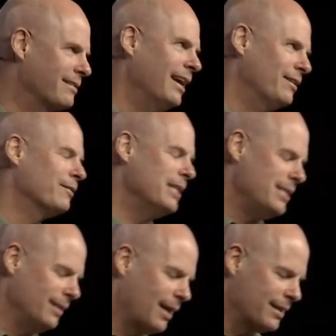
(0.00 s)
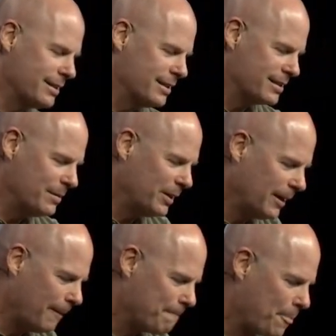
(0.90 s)
I had to read a lot of this in
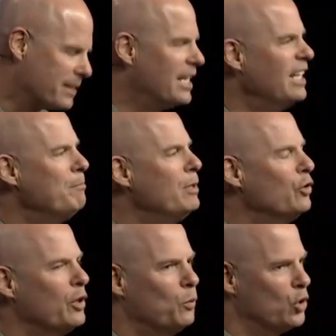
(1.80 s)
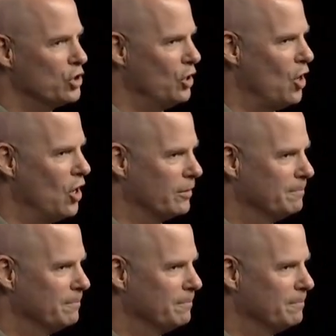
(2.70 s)
seminary. 10 million words long.